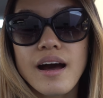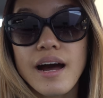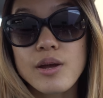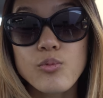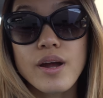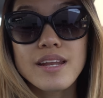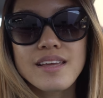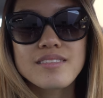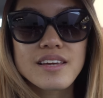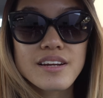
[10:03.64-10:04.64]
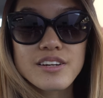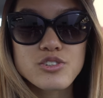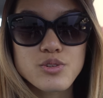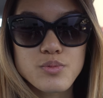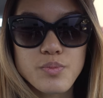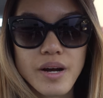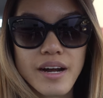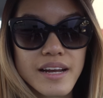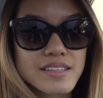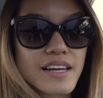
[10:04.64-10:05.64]
I went in there to
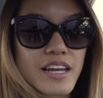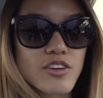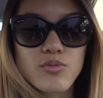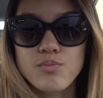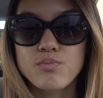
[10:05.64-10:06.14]
buy like